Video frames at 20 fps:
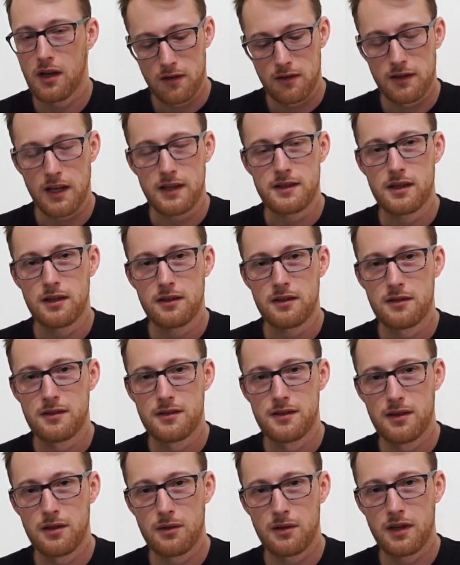That's it.
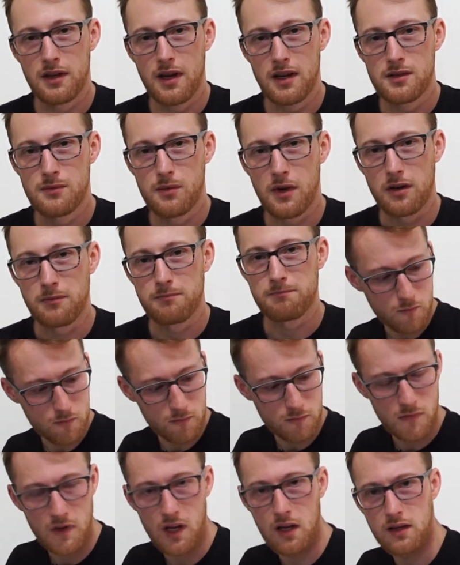See you in the next one.
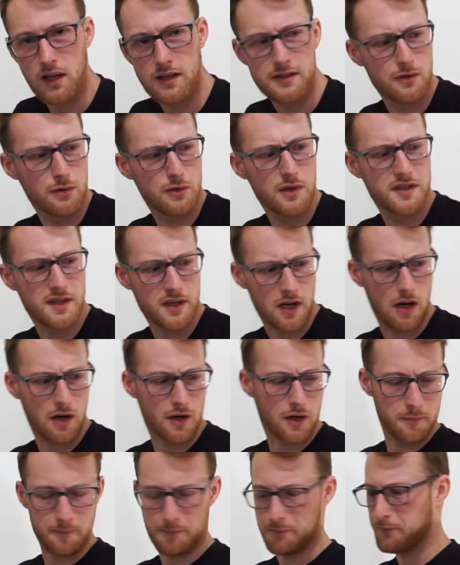Let's do the
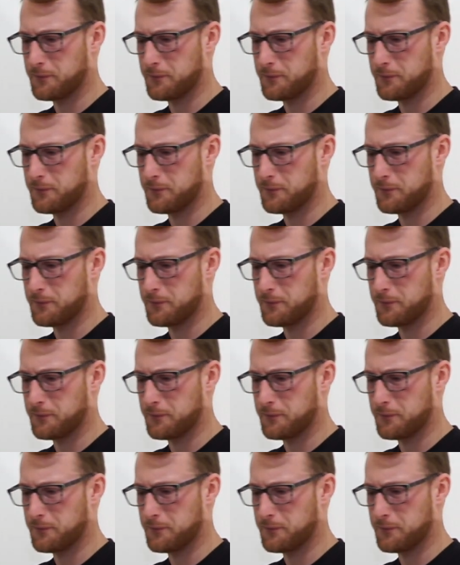SCAR.